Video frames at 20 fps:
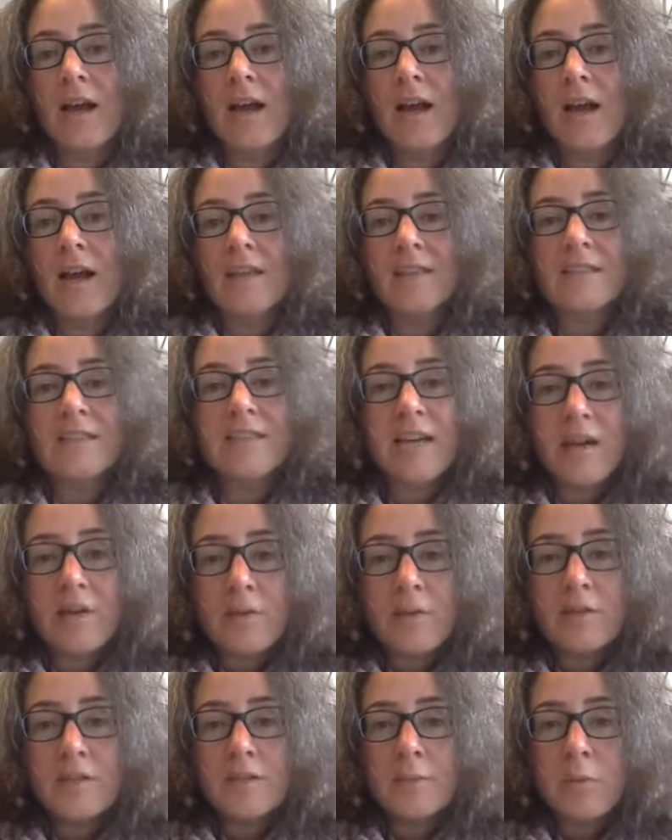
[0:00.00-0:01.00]
And death
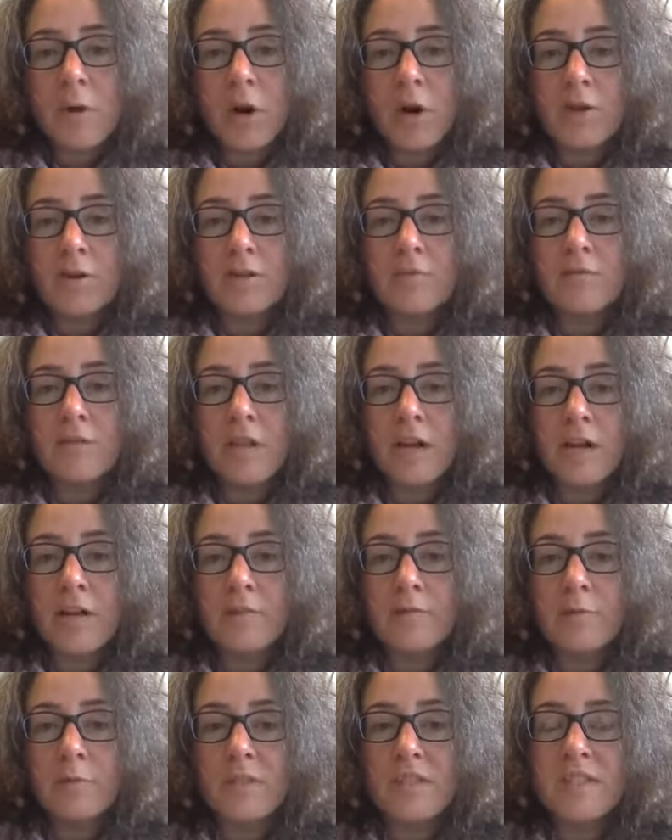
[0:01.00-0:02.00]
is a part of
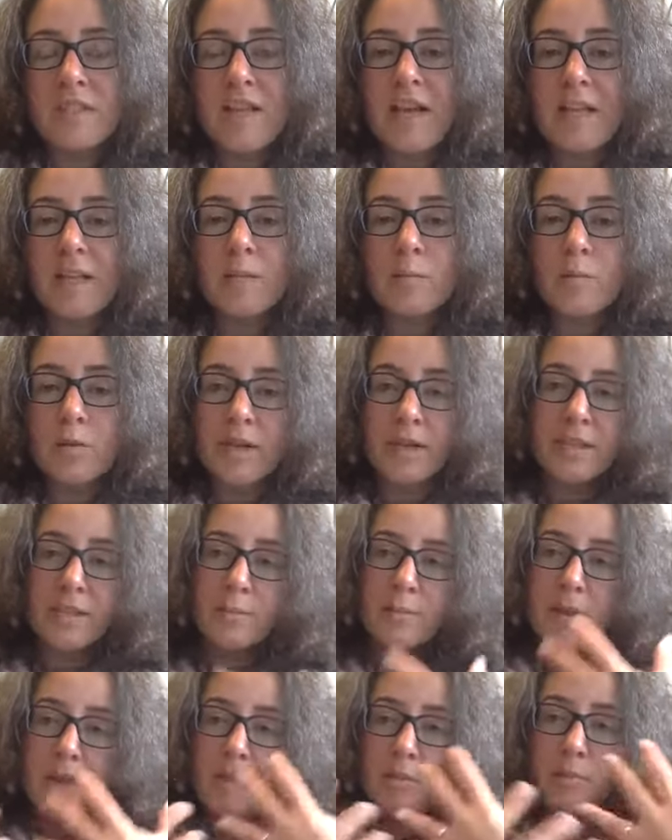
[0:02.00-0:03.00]
life. We celebrate the
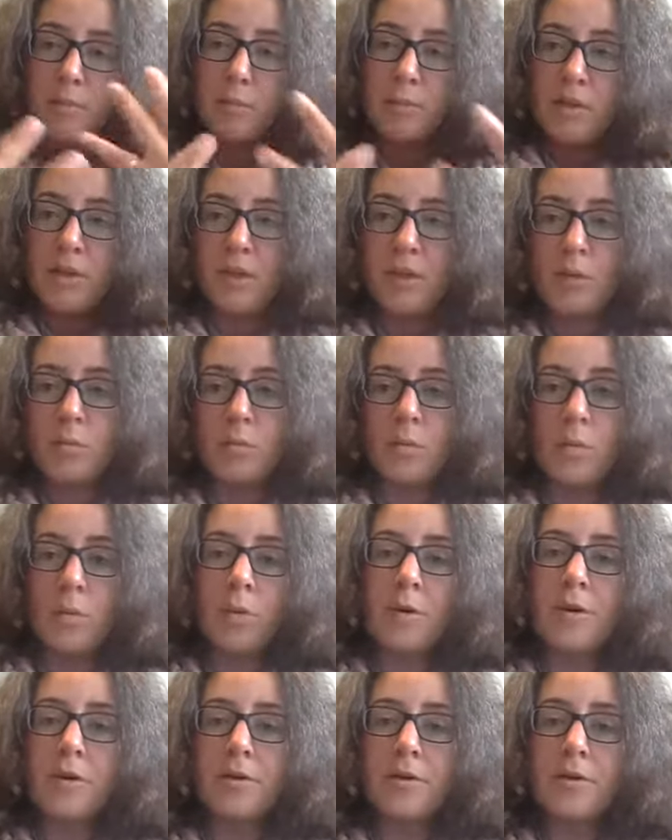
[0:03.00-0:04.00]
baby being
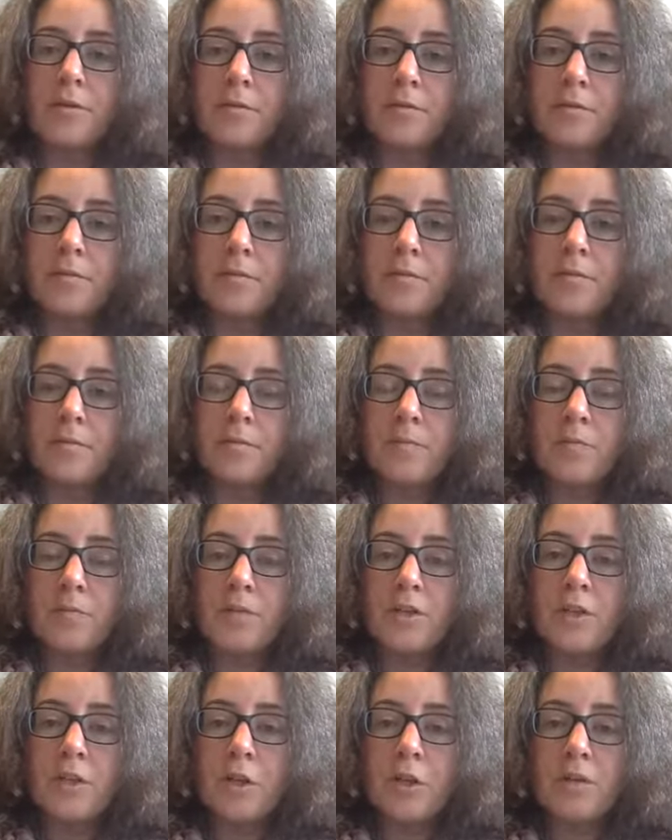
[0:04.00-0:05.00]
born,
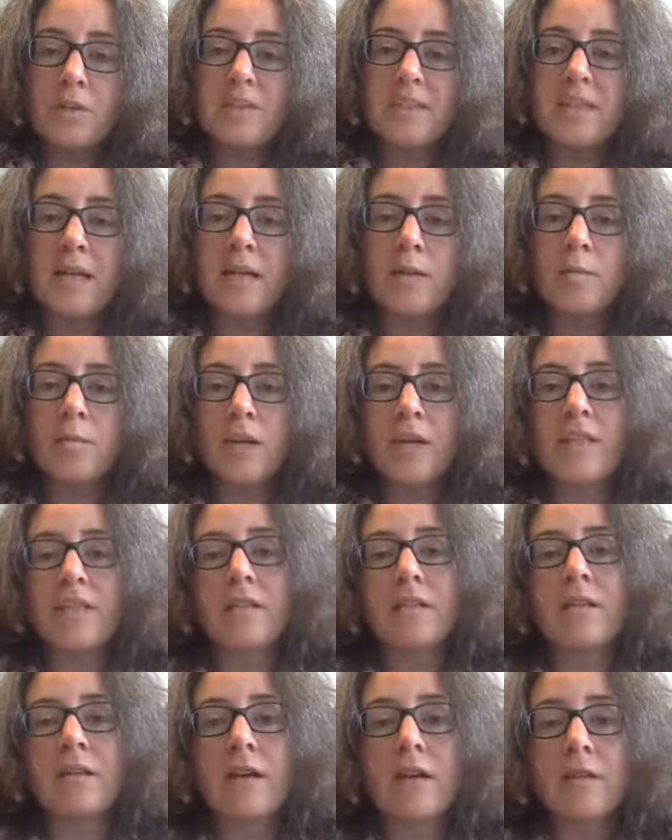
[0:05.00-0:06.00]
you know, and celebrating
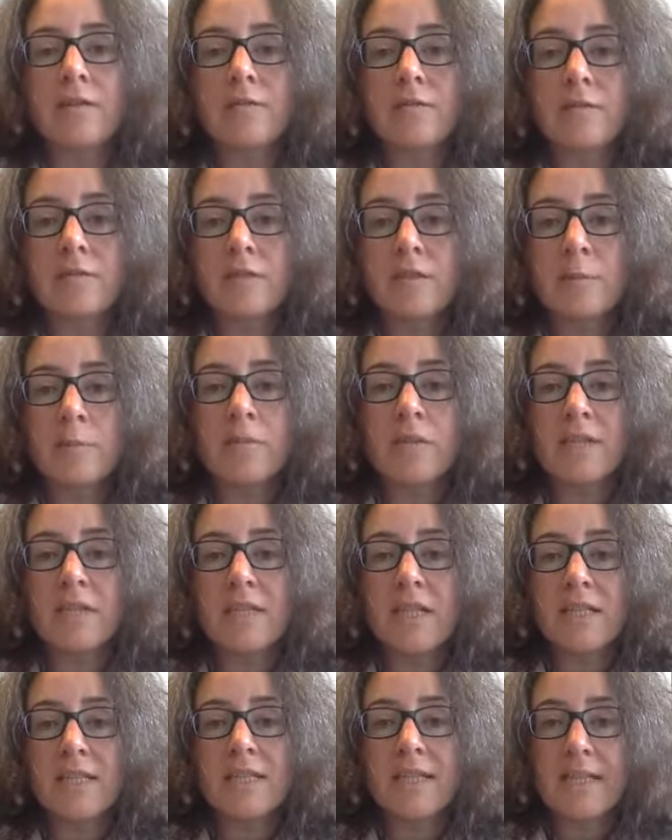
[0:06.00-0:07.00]
the life of somebody
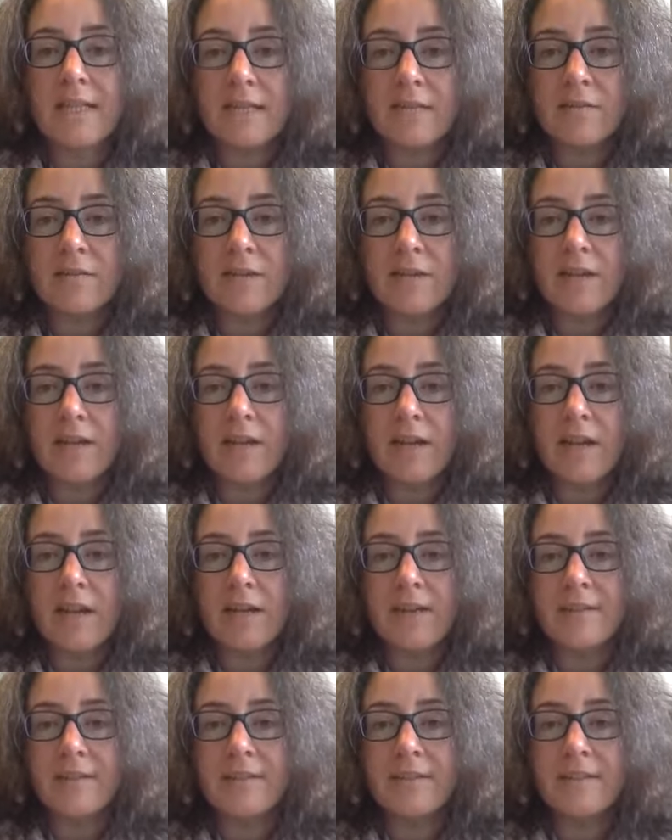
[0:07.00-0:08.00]
that's leaving.
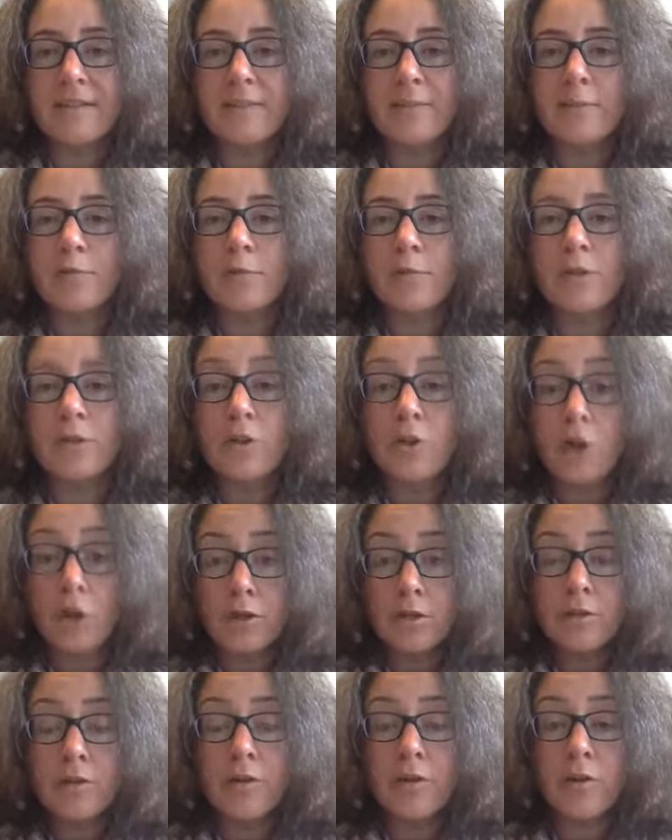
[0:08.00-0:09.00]
And, you know, if we can call
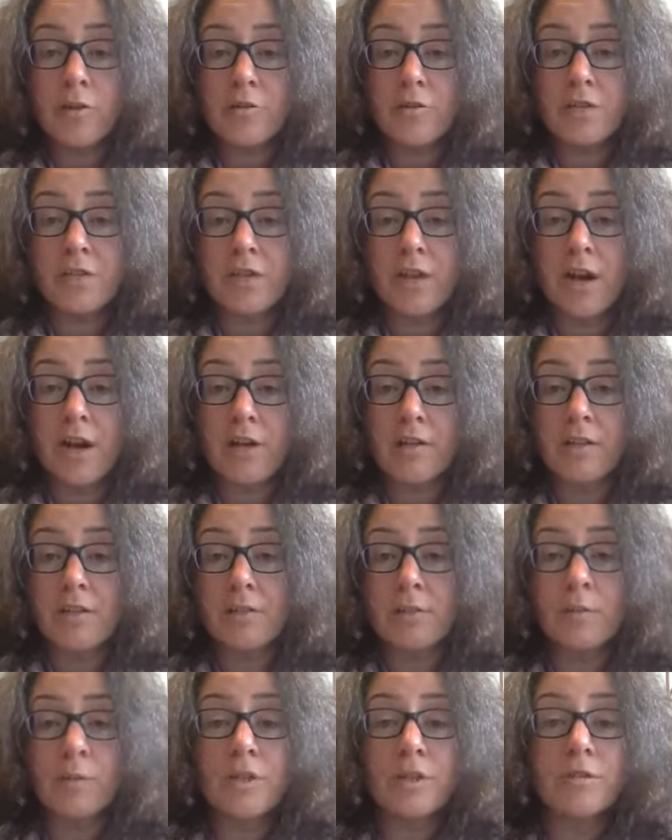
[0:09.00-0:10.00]
it another side, it
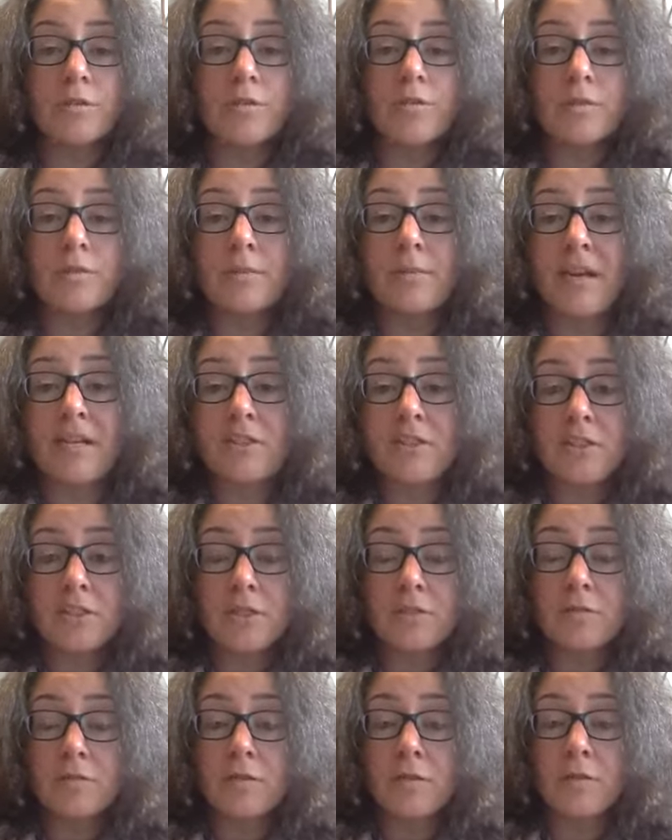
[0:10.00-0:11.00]
could be another dimension
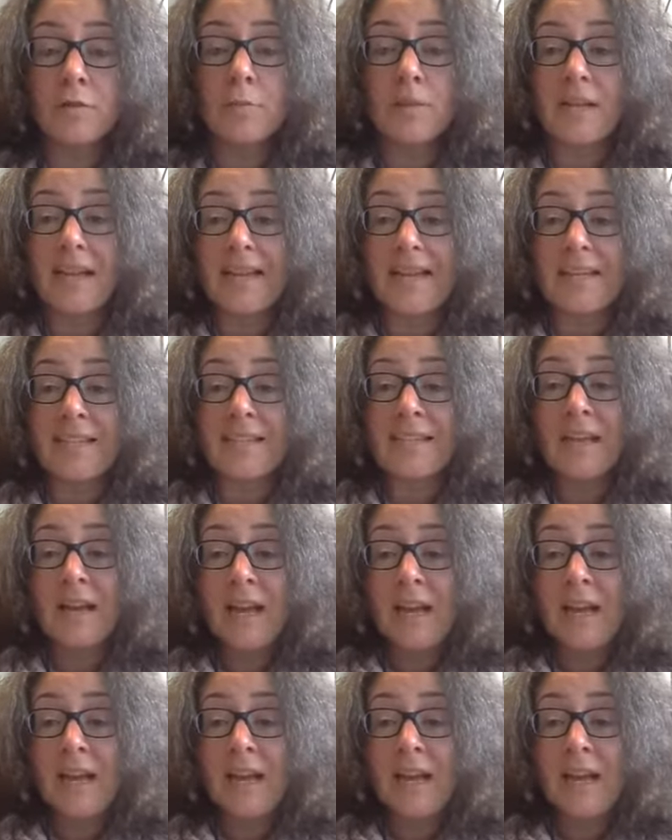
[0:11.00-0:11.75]
or another plane.